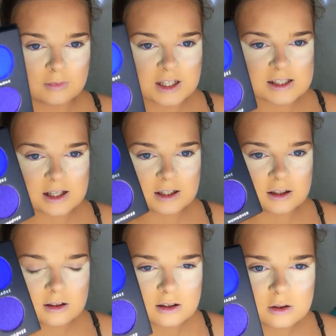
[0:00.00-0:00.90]
There's
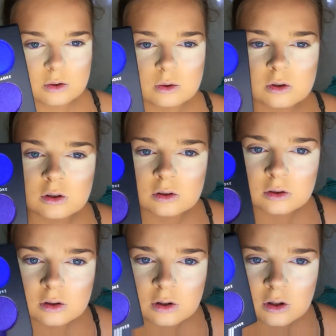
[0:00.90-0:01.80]
like little
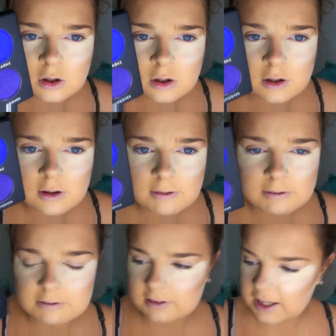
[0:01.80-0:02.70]

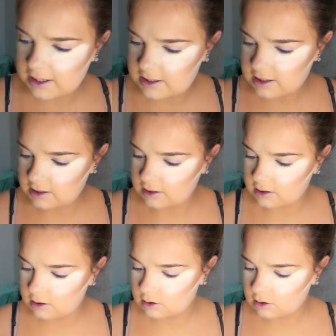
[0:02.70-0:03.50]
flecks in it.